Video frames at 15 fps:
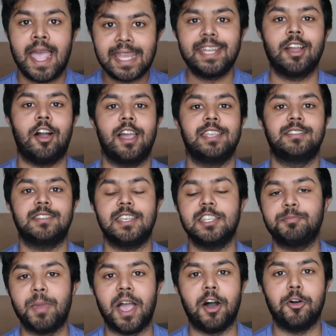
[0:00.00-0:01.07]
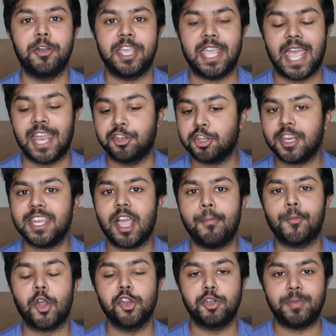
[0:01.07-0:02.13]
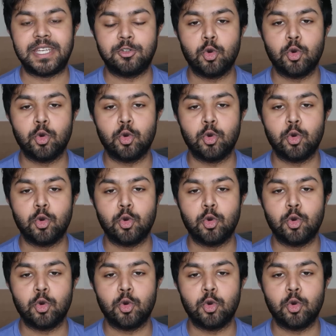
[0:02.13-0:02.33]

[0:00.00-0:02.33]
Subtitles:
Hey guys, it's Mahel here, and today I'm going to